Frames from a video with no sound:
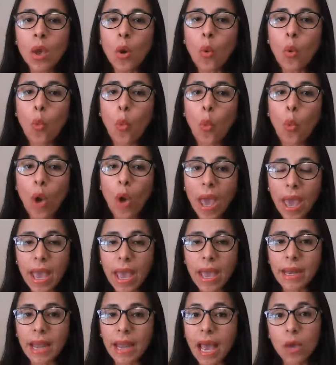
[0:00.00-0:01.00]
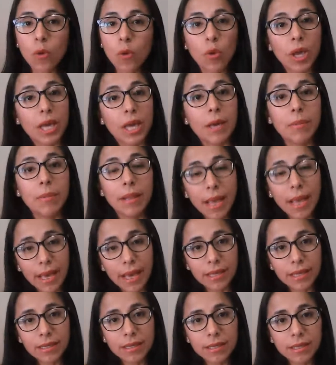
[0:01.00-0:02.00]
when I wake up
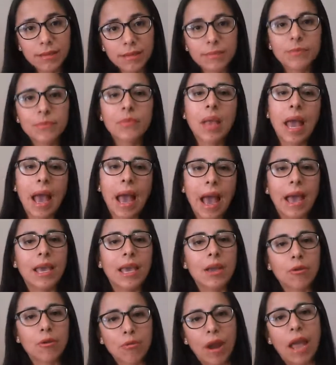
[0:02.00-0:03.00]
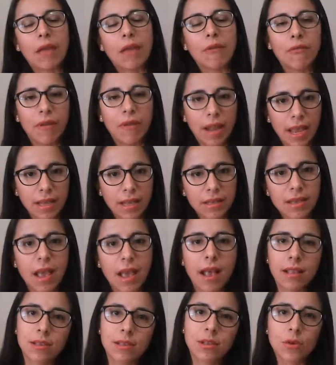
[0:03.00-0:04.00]
late, I arrive late
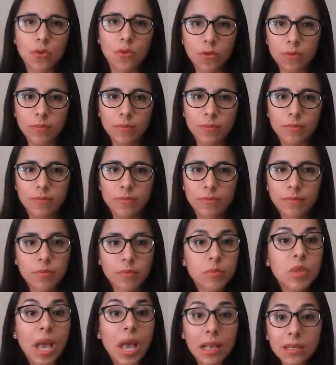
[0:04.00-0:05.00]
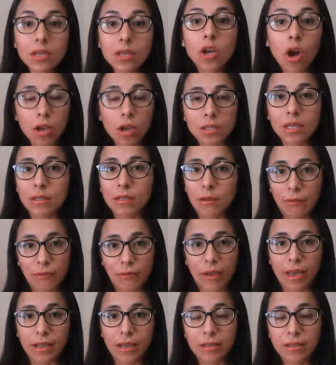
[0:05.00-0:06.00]
at school. That's a cause and
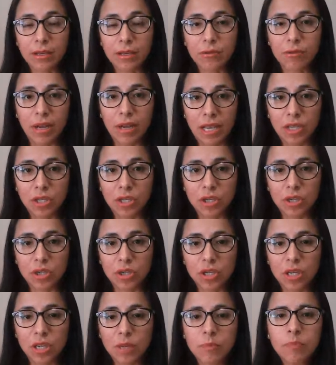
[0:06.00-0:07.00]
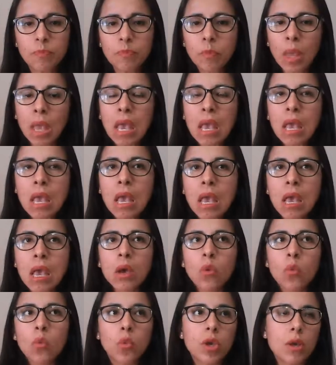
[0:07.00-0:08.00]
effect relationship.
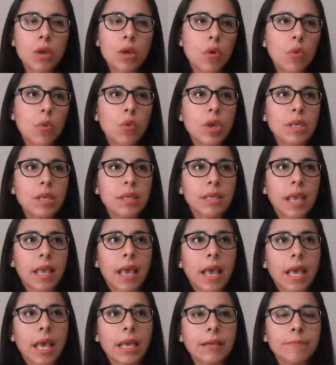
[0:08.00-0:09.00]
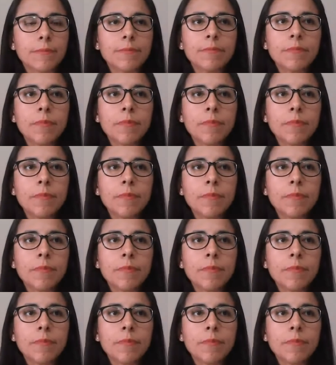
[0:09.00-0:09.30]
When we say,